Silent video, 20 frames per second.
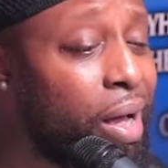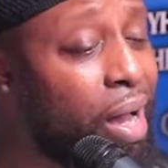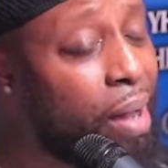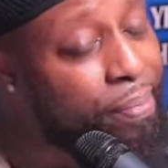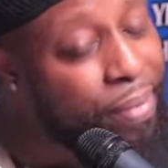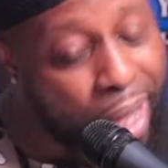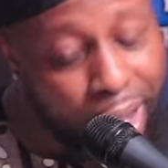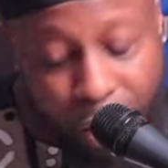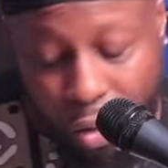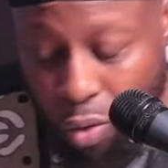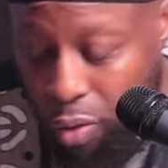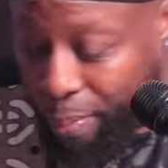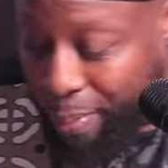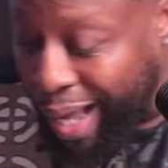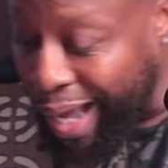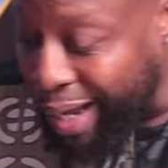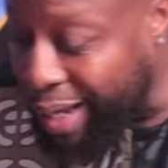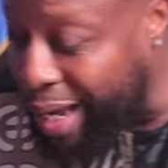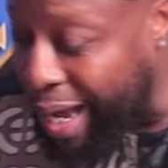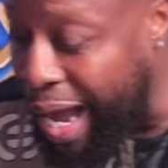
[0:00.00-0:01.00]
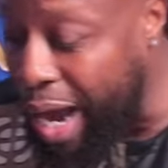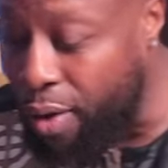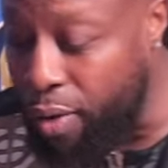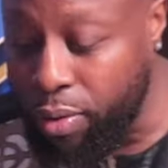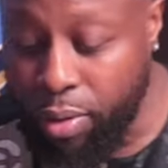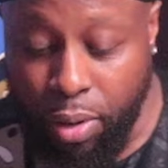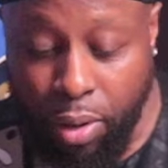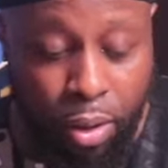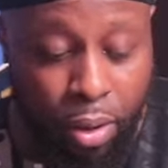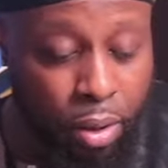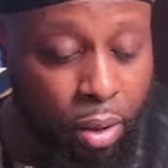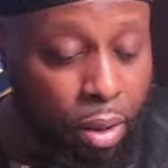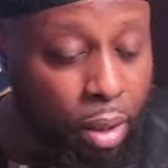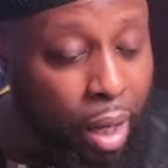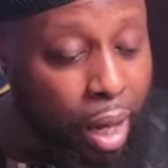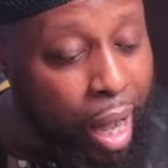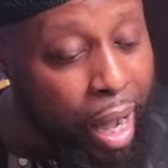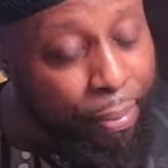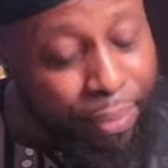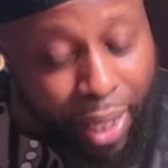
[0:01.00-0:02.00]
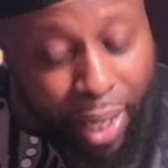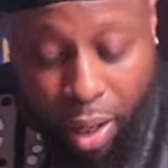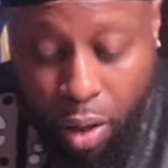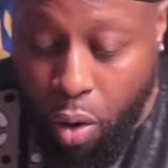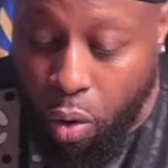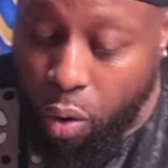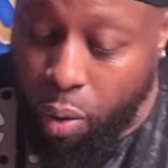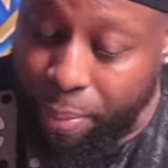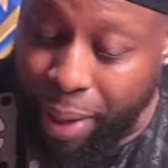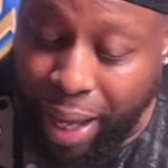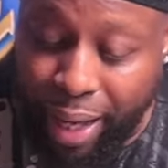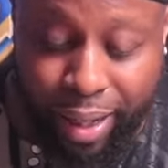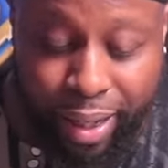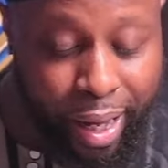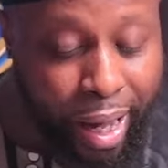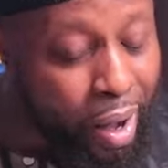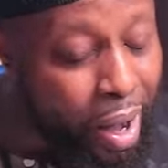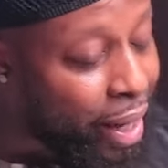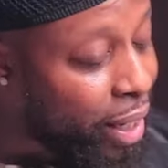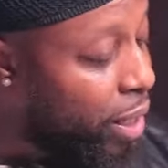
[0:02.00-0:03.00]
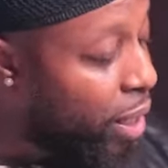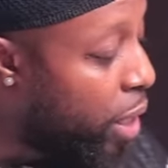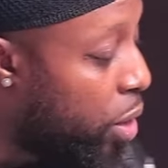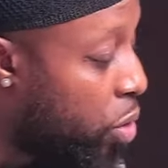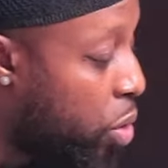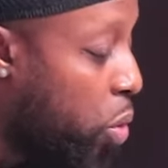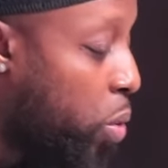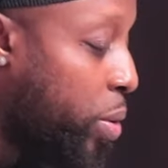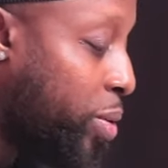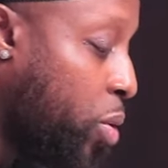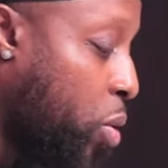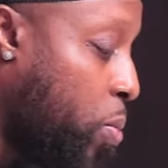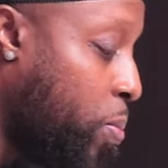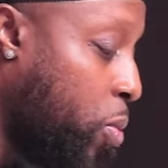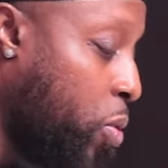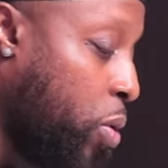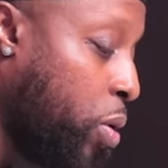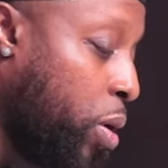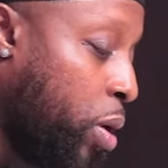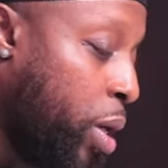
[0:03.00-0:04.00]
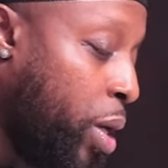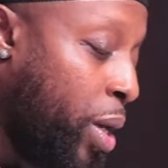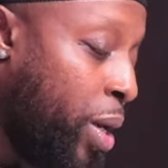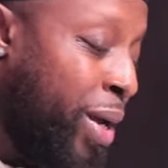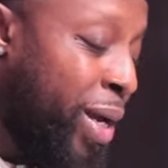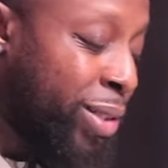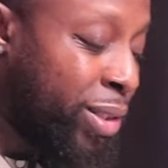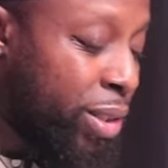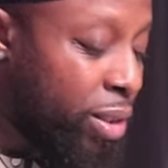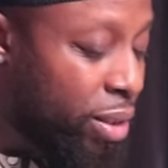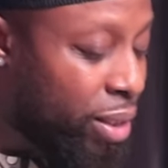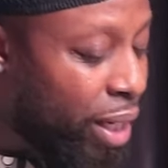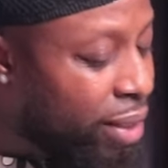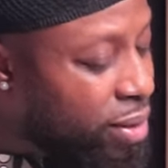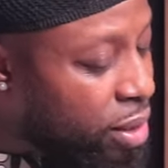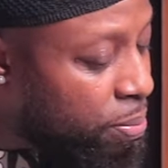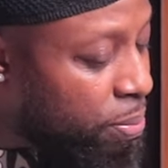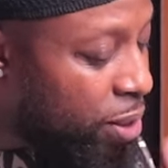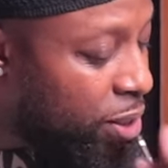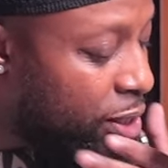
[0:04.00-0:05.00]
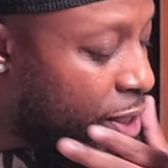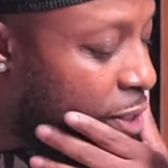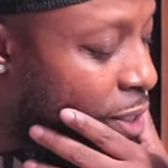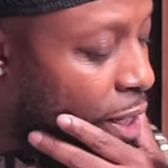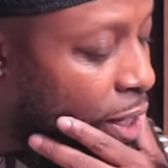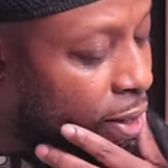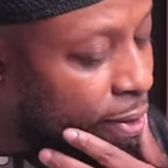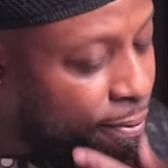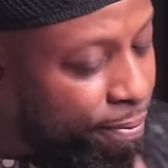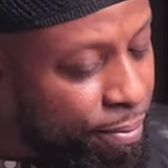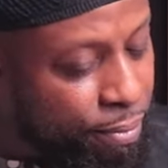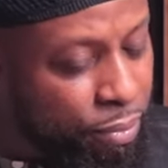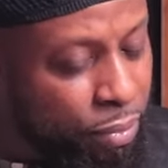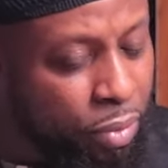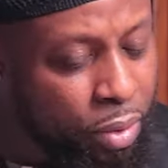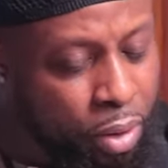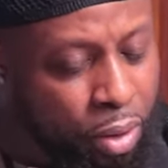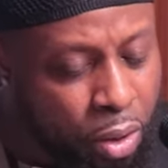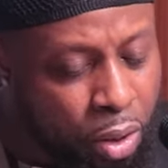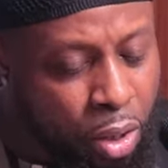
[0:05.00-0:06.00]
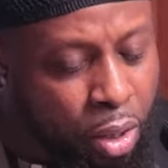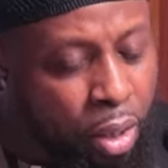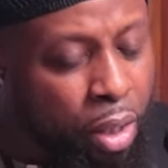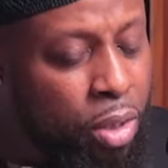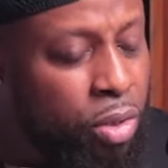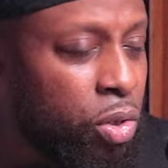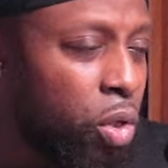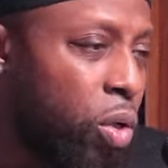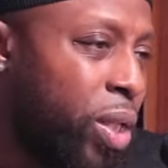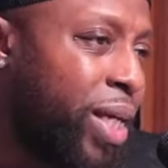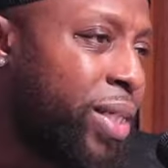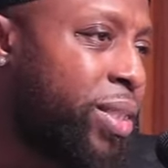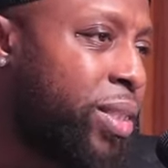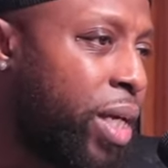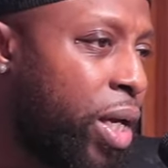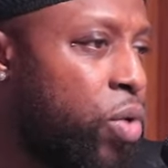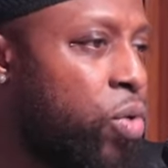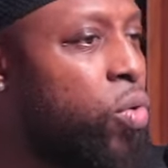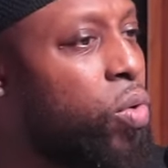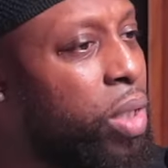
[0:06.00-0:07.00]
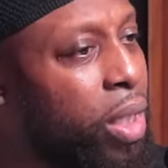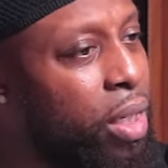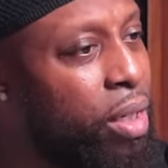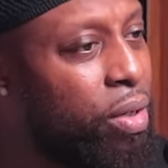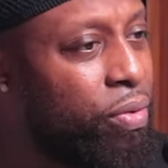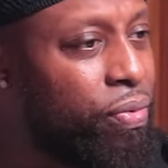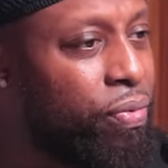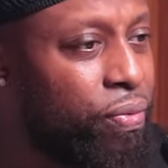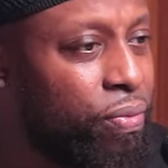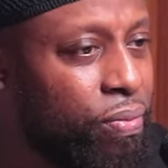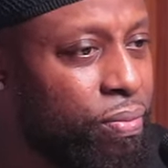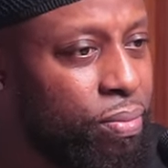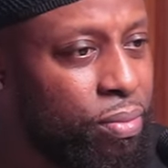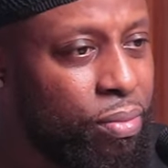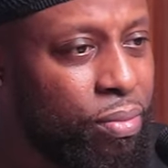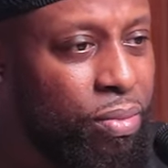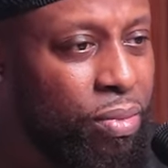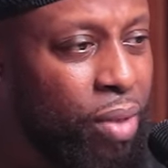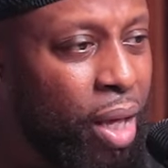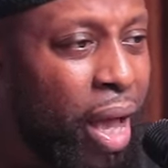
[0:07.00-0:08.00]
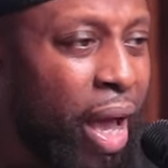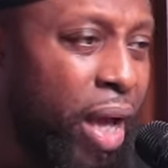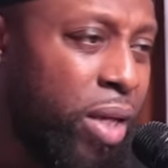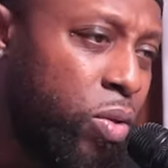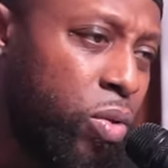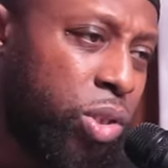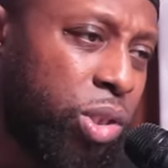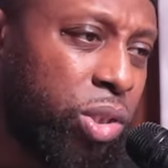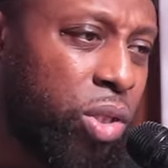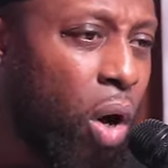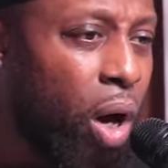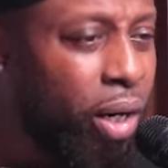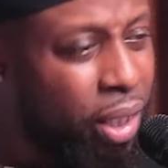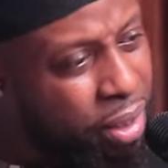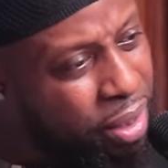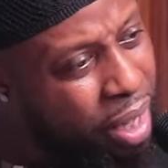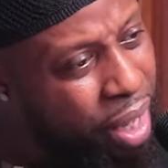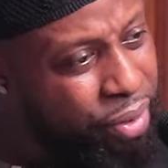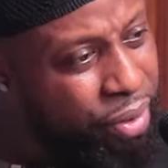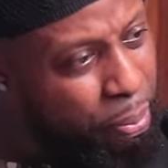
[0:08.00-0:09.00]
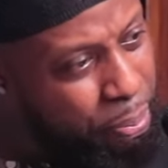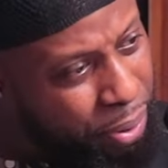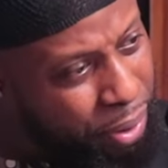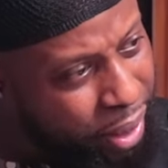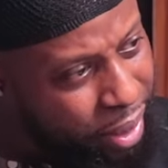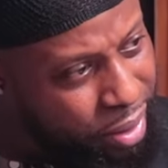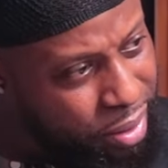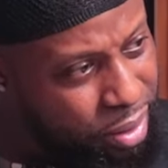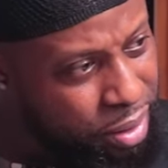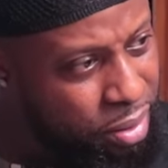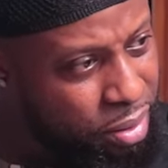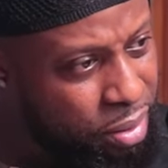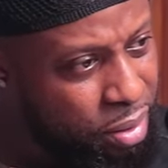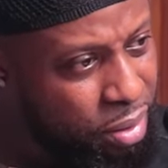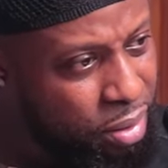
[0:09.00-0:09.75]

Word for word: I'm not going back out. I'm not going back out. I can't do it no more. And she said to me, she said, so let's say you leave and you start another place.